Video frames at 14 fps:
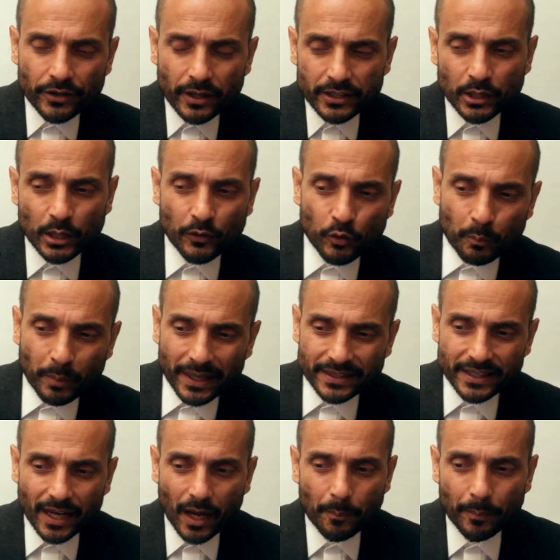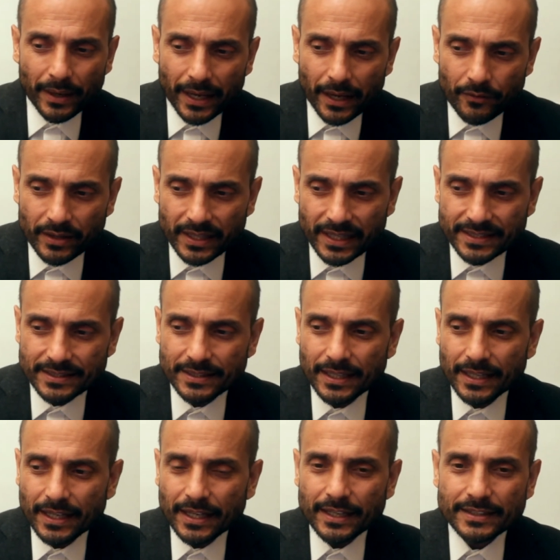I don't know if you picked it up here in this
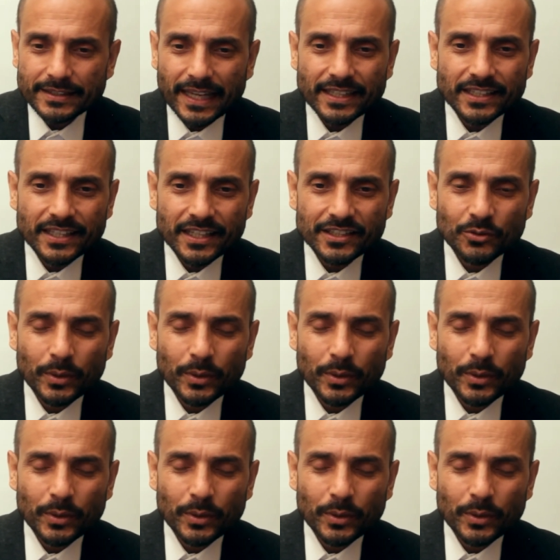sentence.